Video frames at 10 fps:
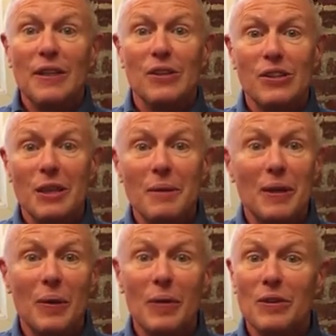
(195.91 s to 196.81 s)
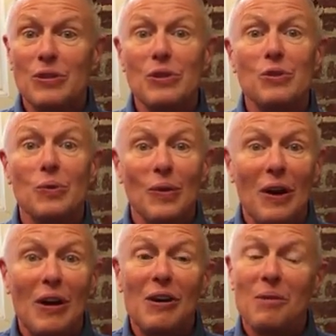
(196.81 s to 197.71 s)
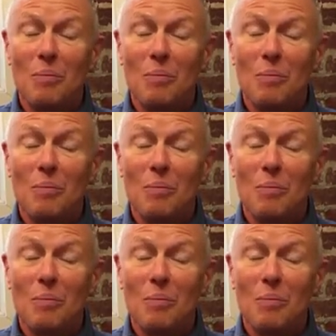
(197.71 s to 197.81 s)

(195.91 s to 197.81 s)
The semicolon is used wrong